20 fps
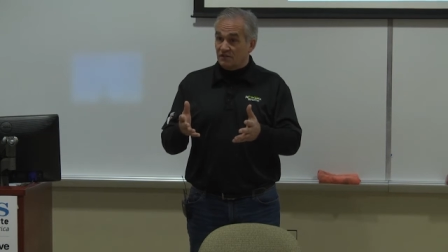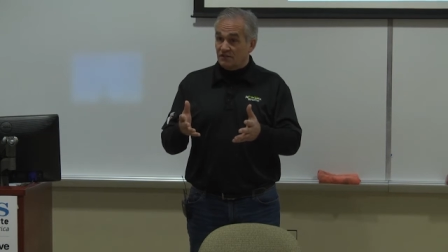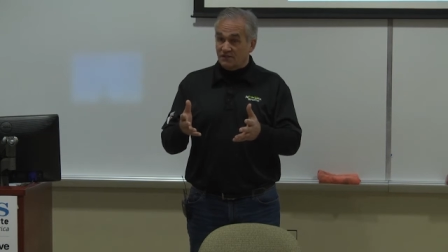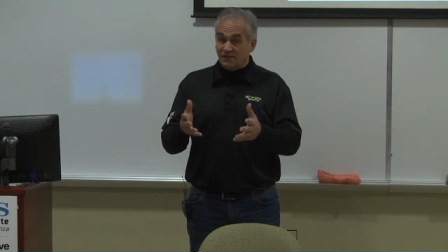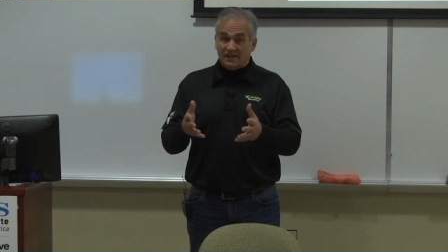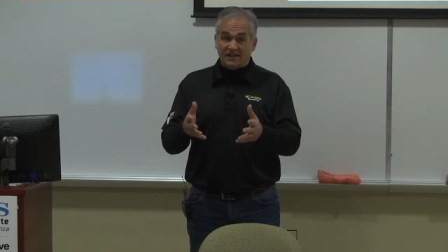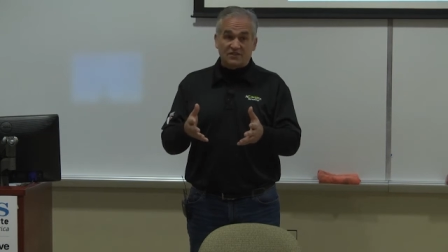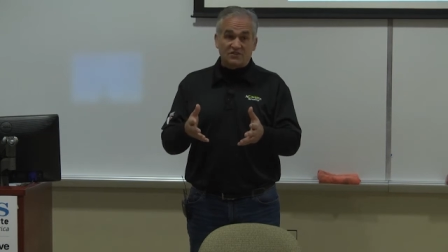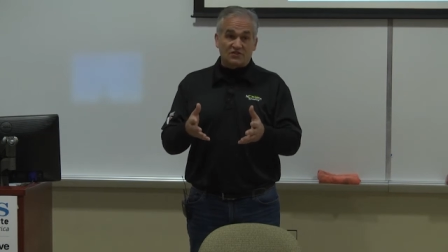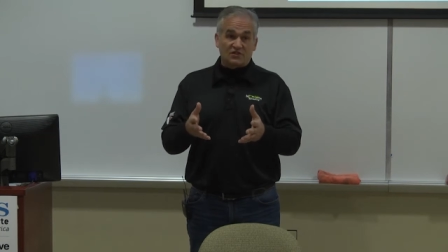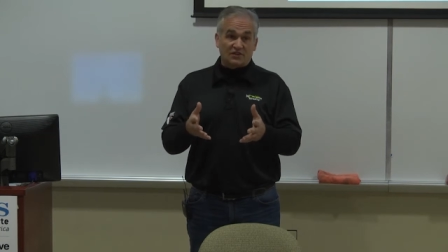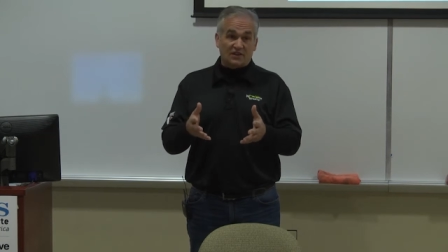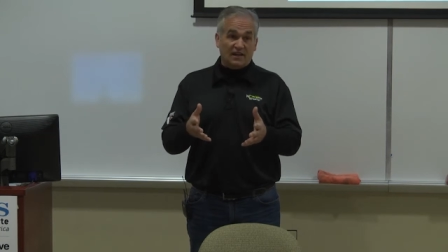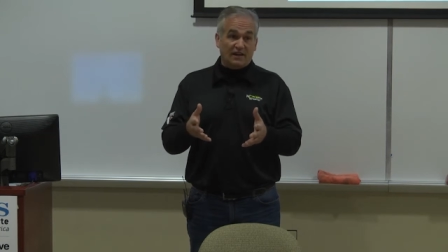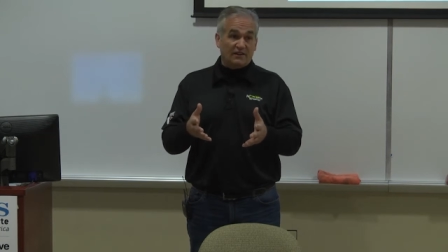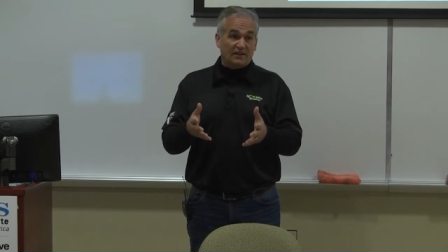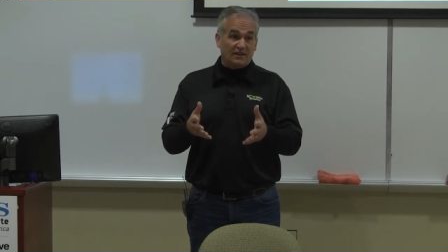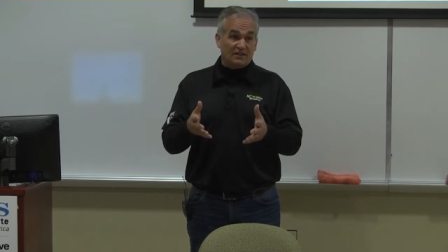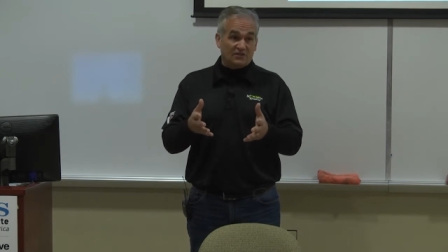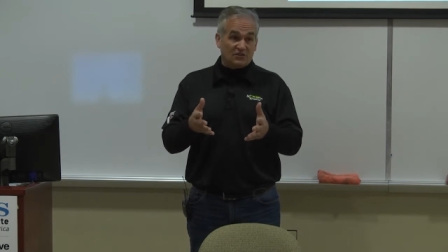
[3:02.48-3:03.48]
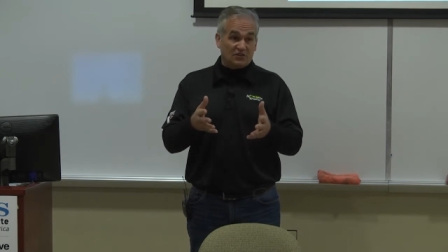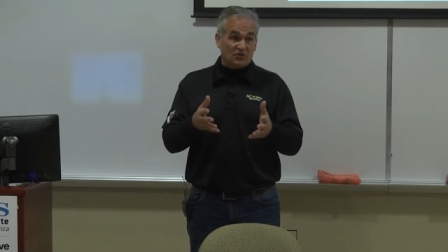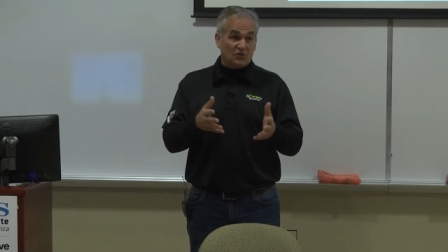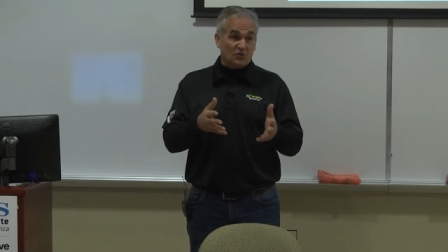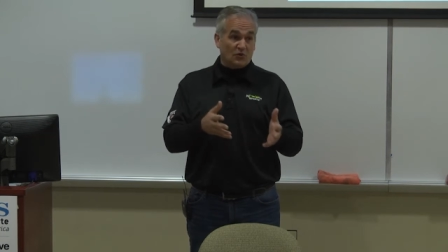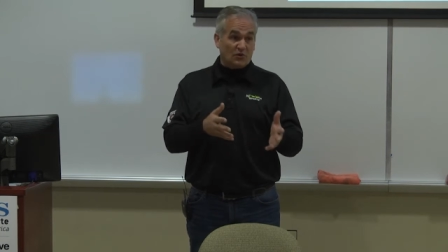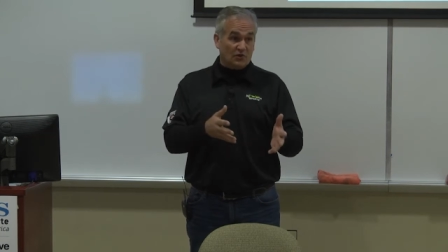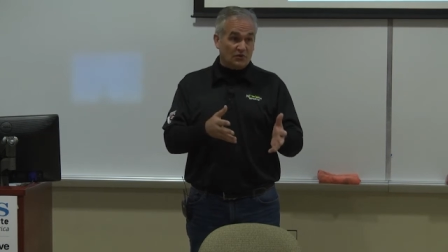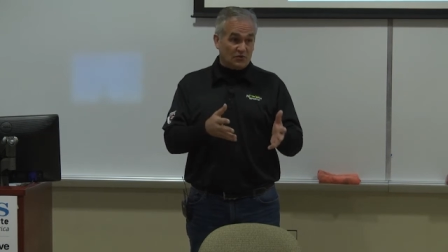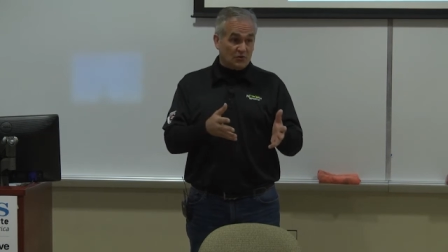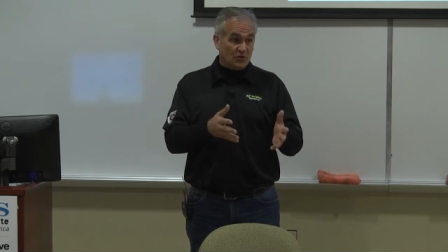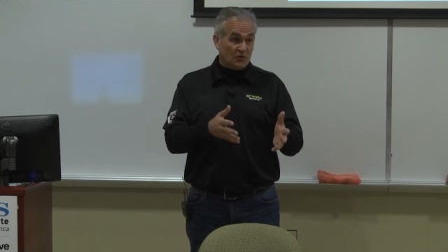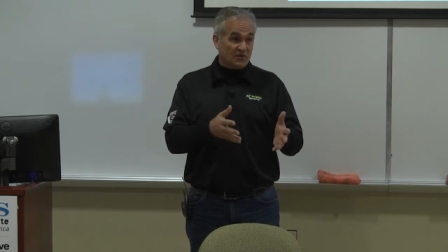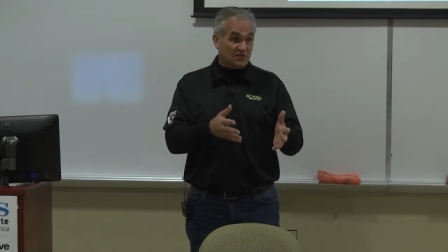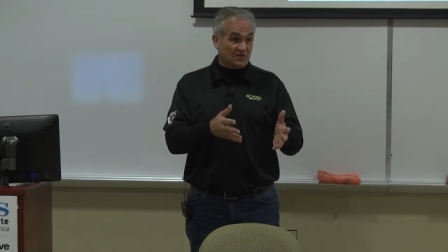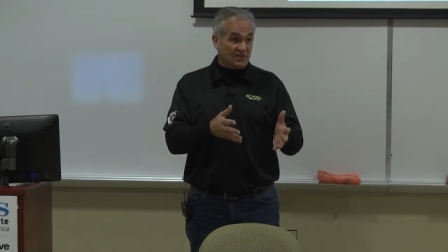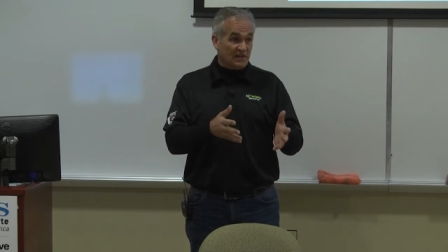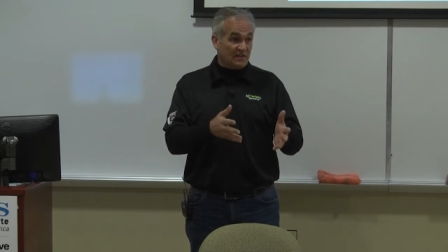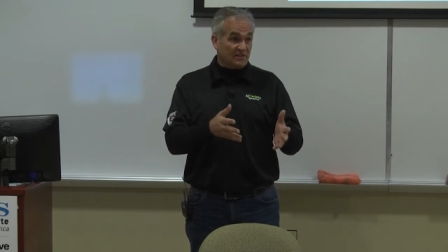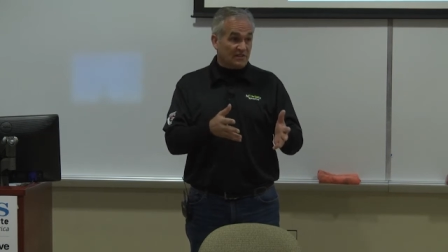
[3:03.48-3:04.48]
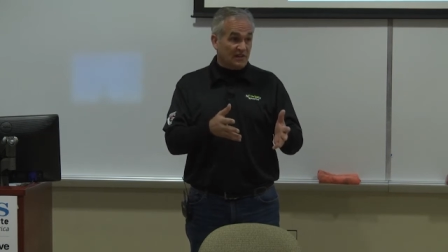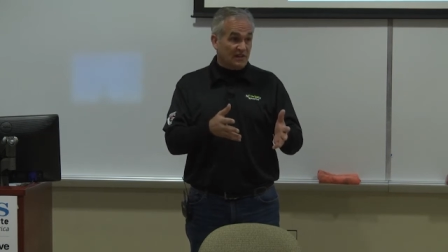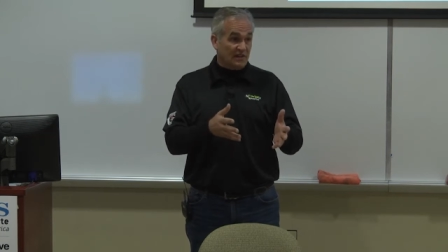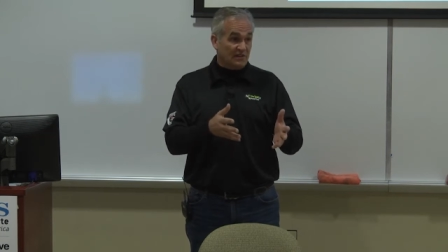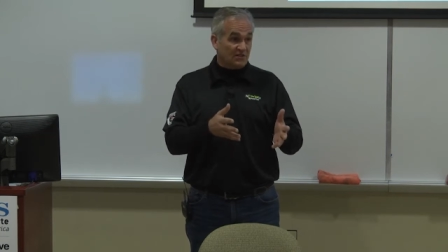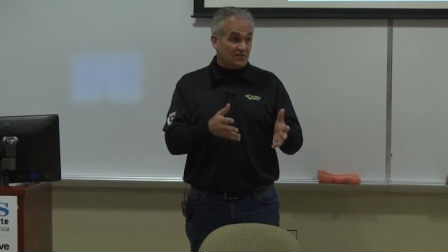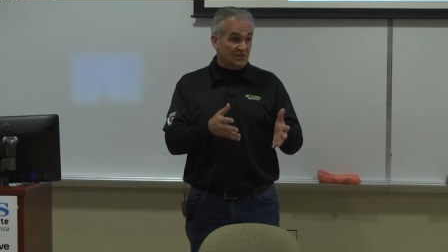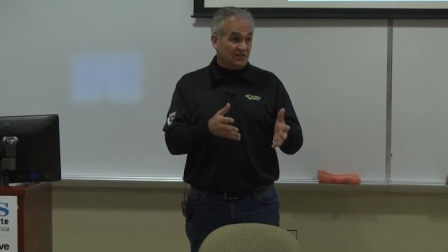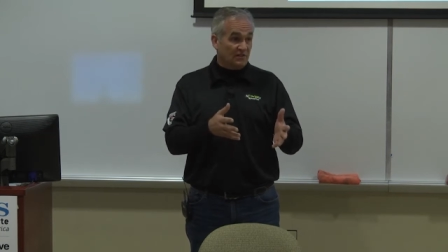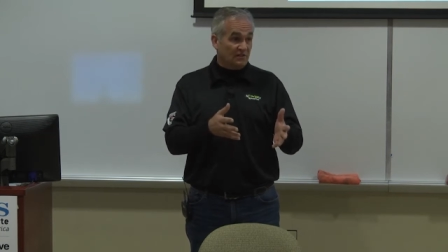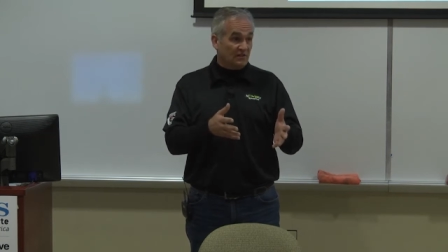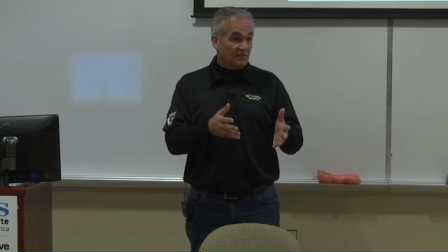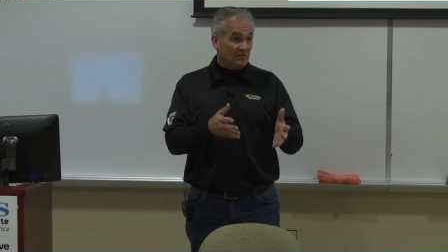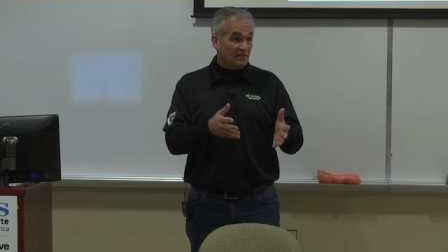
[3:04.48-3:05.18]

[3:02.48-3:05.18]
Lancaster County as a door, tourist destination.